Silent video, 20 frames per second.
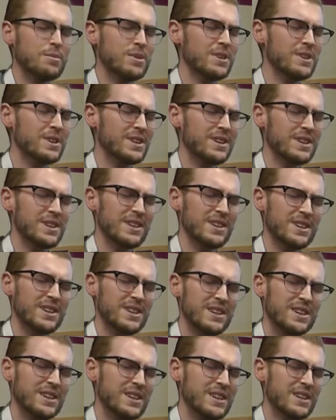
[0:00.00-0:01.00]

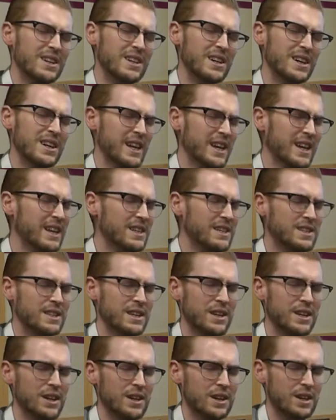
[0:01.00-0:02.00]
but it's
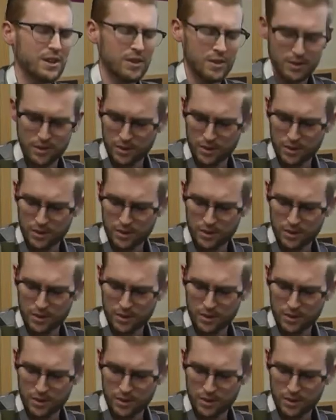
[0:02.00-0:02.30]
here,